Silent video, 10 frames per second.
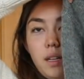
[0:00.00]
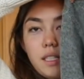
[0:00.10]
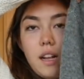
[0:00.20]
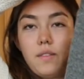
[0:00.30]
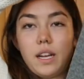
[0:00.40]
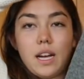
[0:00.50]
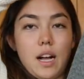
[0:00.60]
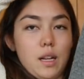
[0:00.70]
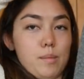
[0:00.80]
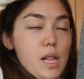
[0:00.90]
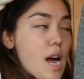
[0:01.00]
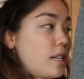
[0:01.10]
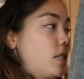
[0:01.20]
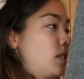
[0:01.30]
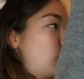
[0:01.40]
It's kind of like color
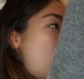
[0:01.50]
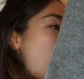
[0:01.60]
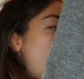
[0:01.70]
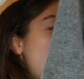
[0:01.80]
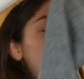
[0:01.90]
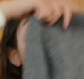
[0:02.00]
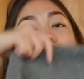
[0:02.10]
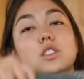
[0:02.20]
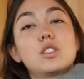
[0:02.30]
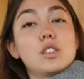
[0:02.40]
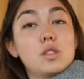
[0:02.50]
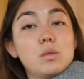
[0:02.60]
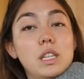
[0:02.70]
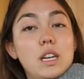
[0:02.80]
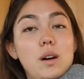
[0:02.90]
blocked sweater, and it just looked
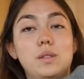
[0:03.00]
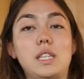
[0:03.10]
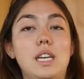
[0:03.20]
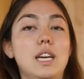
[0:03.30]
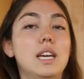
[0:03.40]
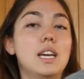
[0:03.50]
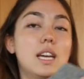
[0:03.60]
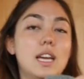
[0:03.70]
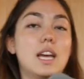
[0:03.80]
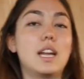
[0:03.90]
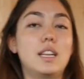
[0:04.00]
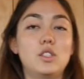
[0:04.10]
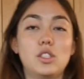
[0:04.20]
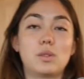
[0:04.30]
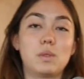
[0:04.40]
really cozy. And
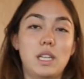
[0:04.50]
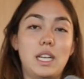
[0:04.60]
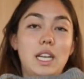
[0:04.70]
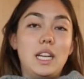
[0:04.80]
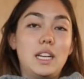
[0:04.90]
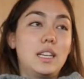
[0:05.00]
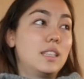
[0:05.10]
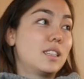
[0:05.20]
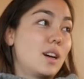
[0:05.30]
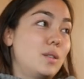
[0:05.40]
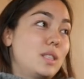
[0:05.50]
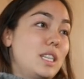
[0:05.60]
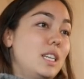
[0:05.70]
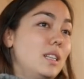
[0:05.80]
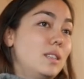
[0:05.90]
you just really need
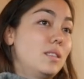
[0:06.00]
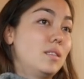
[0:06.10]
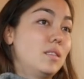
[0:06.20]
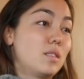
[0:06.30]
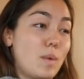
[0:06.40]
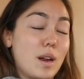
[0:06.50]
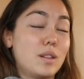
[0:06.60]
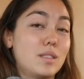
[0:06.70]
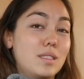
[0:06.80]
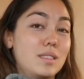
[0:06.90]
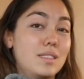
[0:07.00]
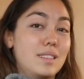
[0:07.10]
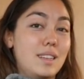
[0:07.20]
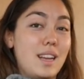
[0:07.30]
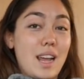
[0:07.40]
cozy sweaters in